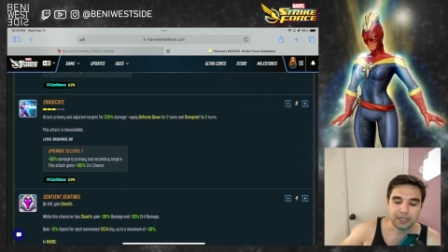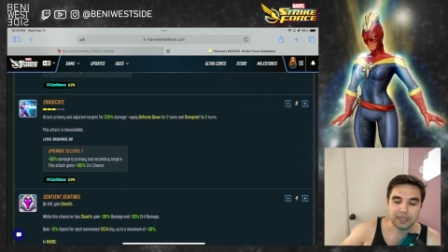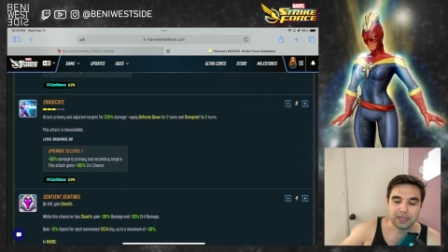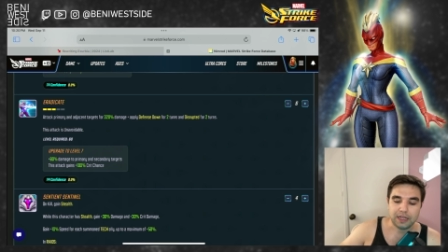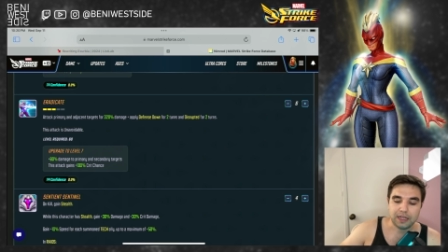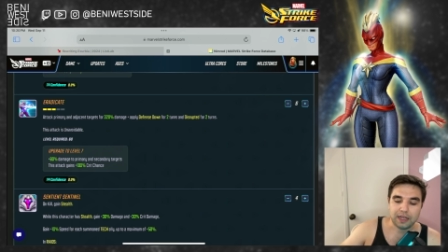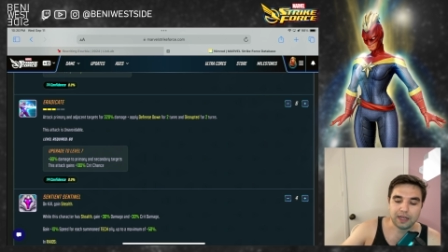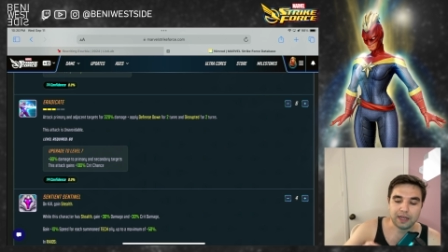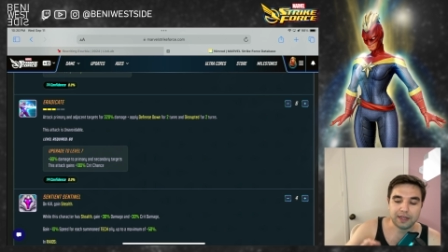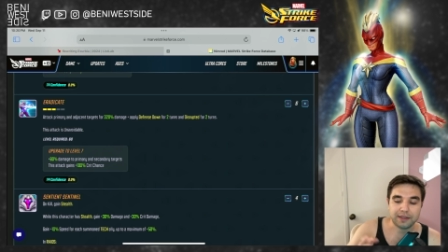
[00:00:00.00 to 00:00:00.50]

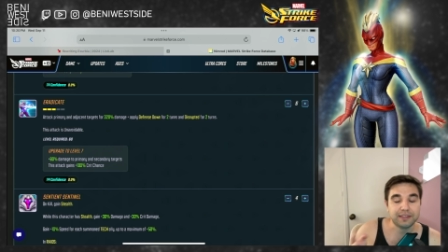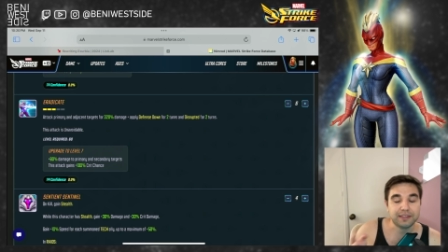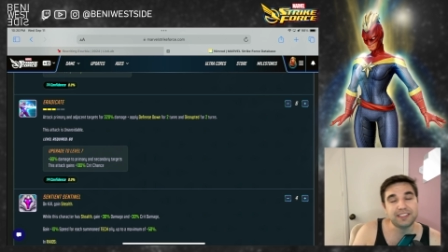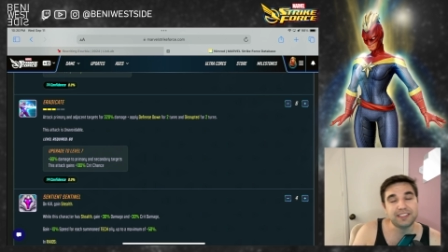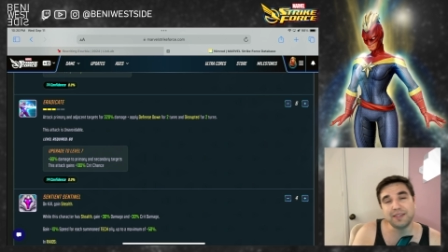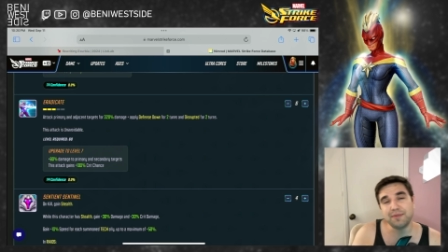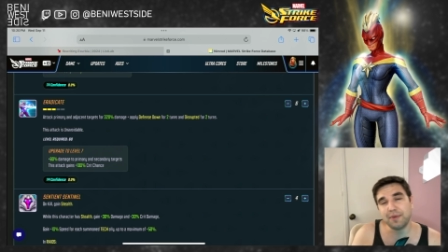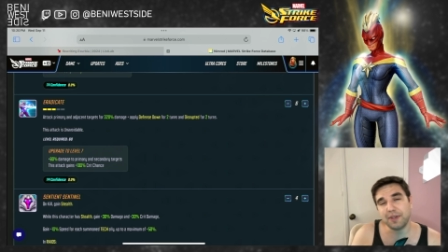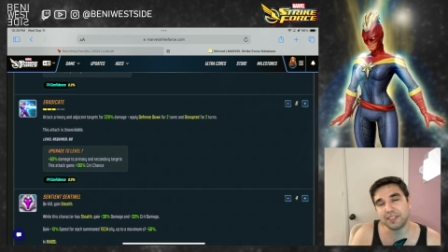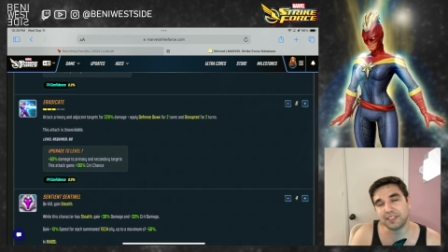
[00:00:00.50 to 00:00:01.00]
The
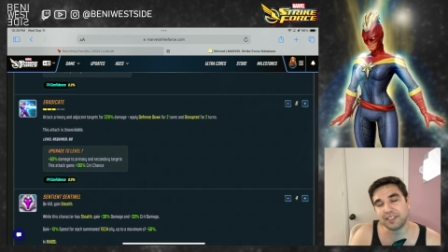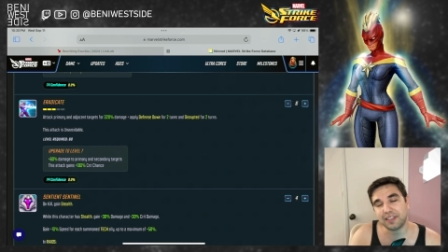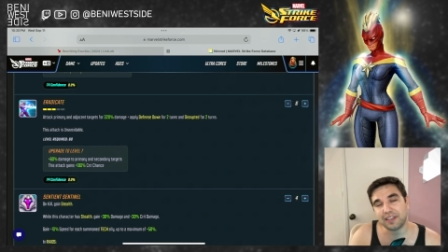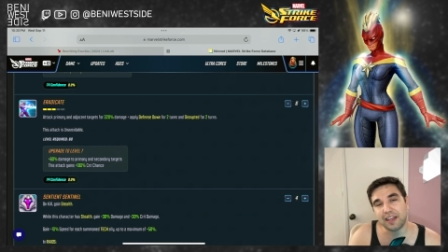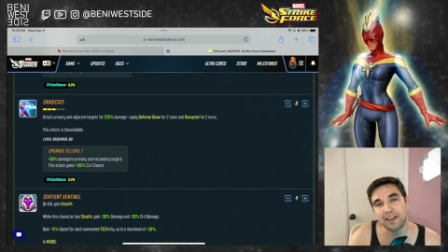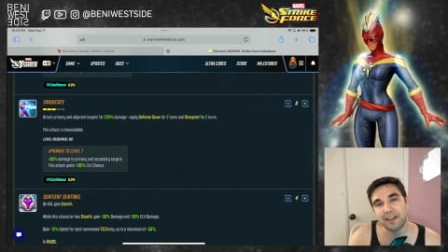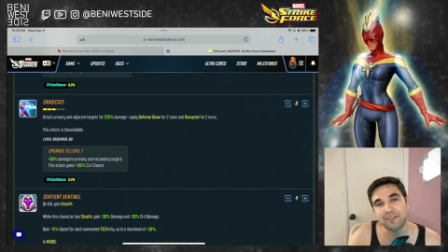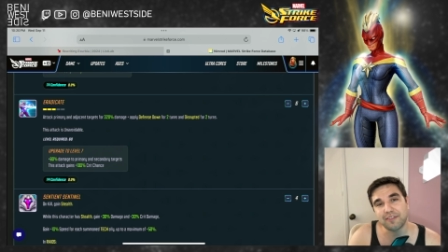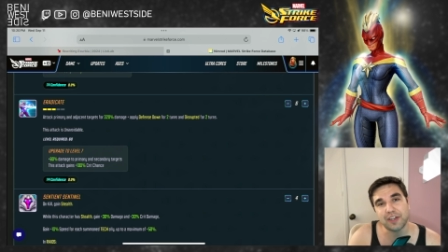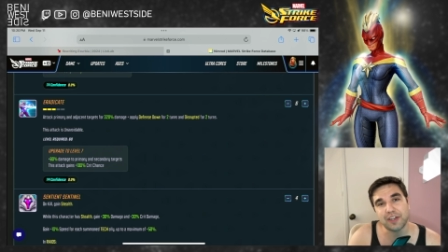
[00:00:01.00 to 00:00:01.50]
team has a
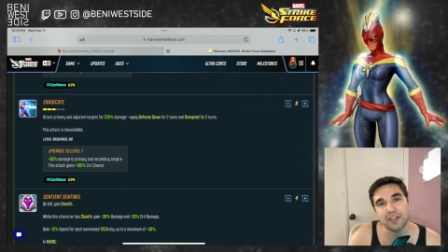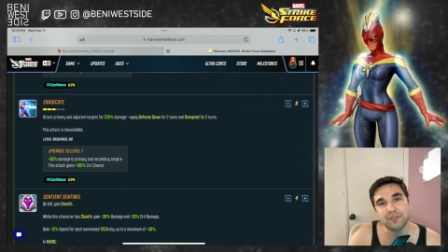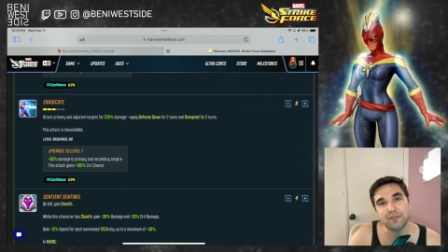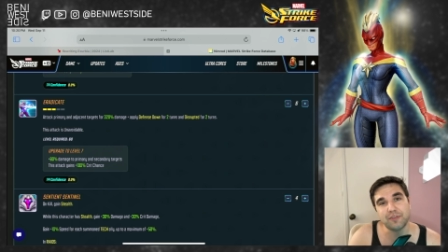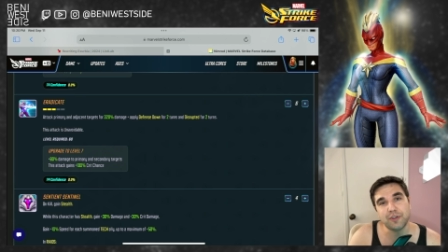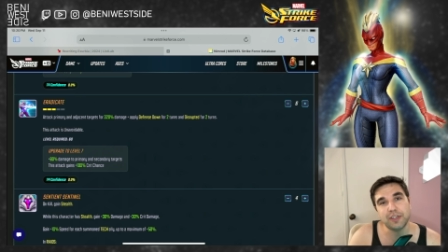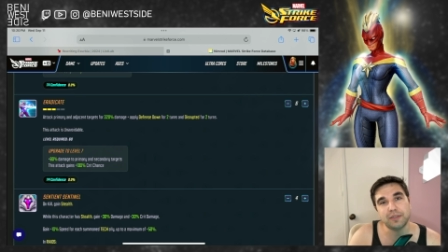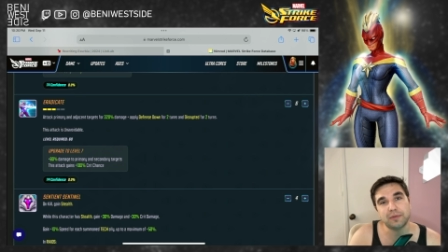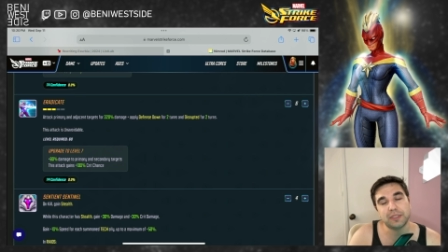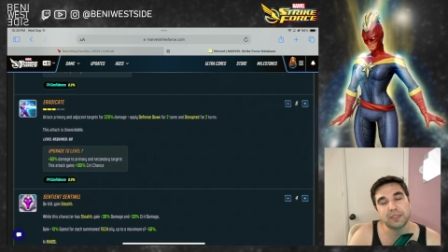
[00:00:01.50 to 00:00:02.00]
lot of
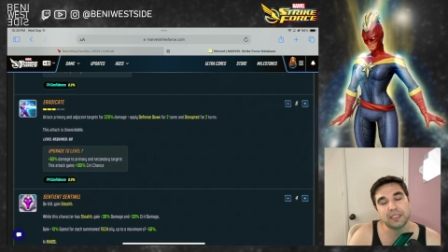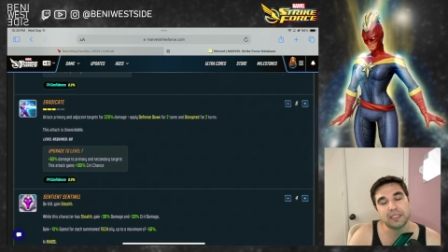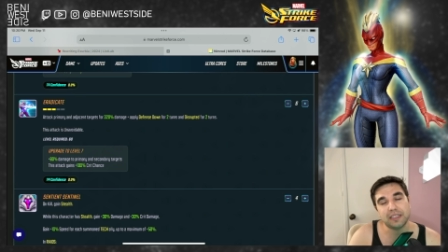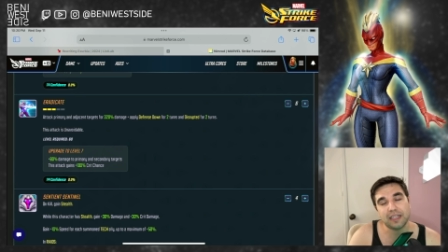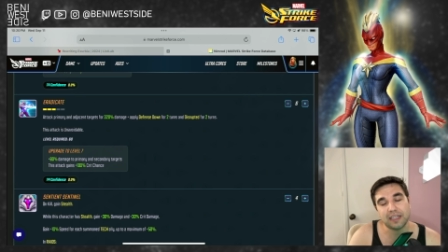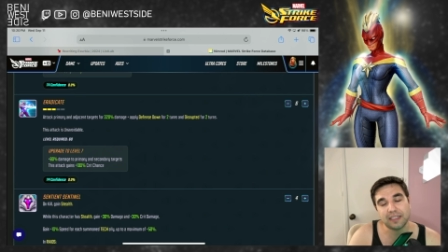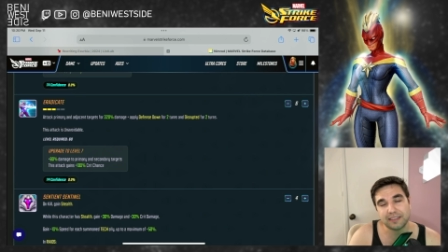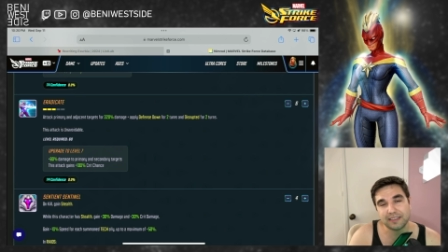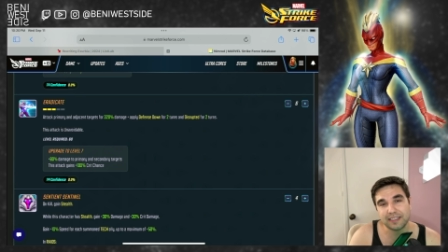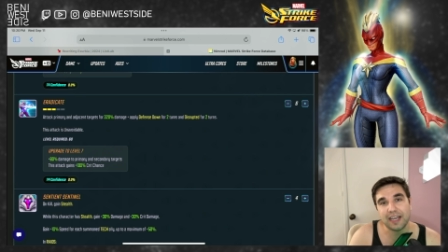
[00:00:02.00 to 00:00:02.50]
unavoidable
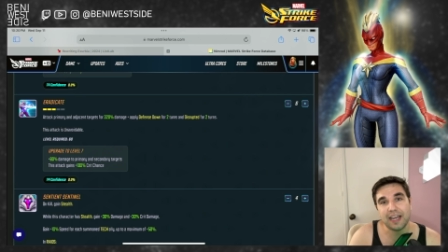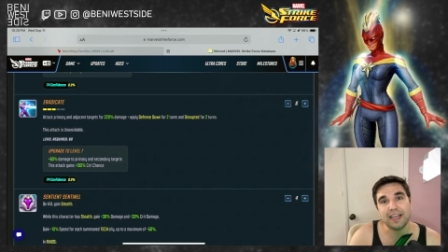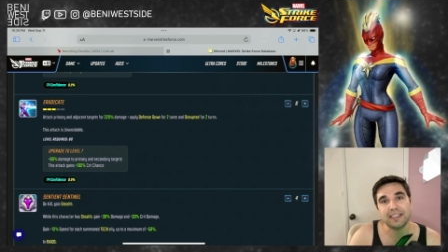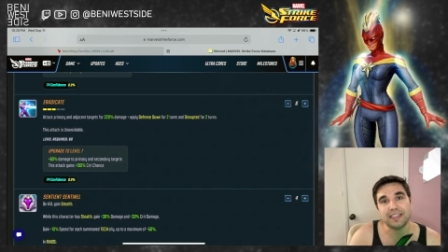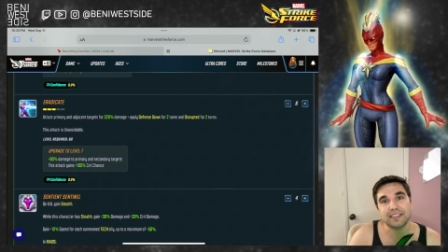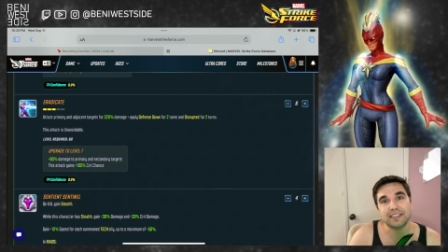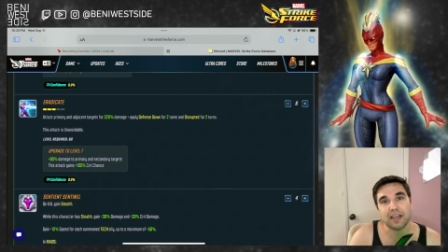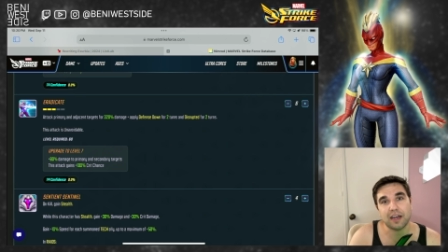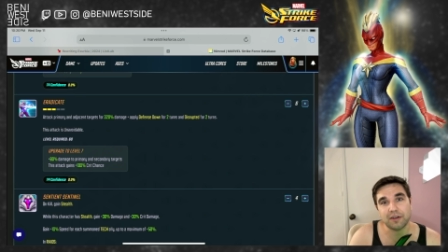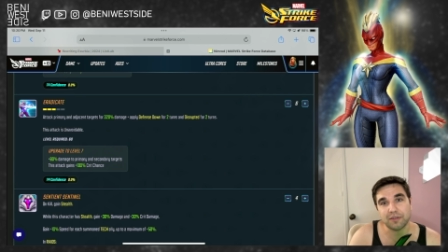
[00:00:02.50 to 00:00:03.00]

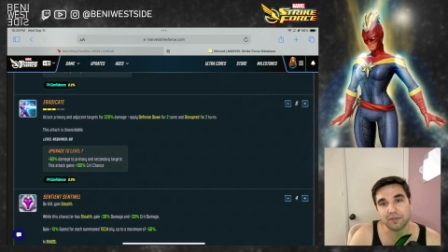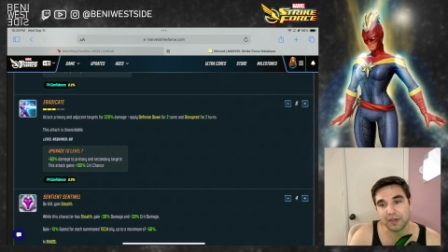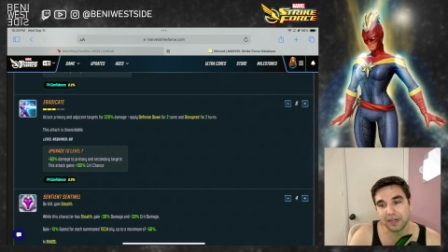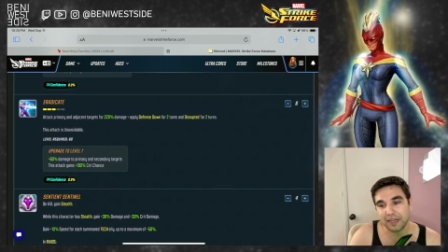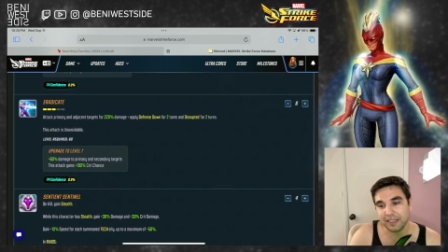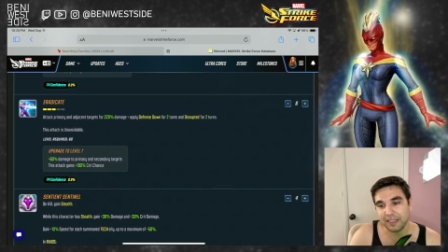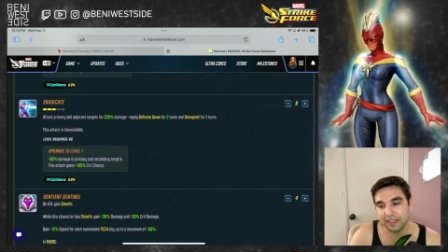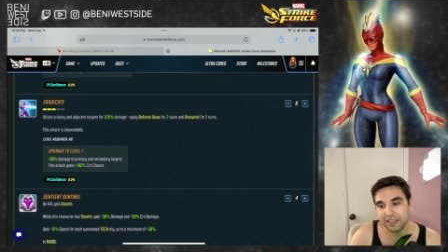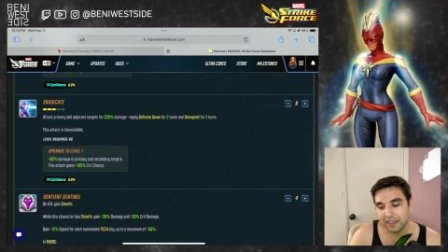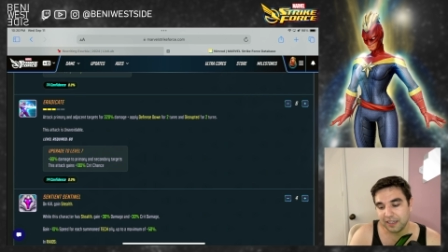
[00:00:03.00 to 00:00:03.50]
attacks
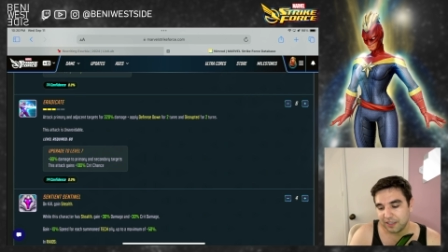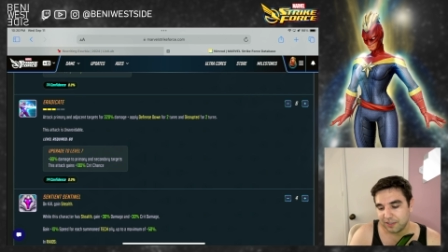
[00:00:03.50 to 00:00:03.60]
already,